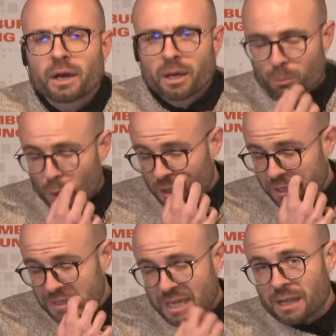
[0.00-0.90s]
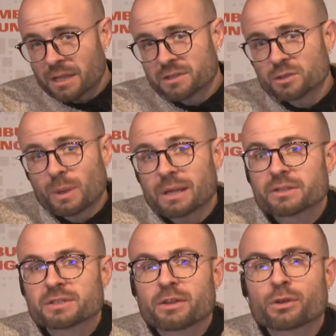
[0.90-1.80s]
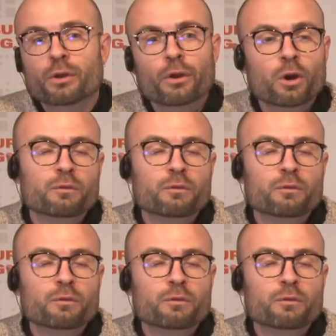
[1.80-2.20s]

Mueller-Gonzalez as well as Ethan Earle,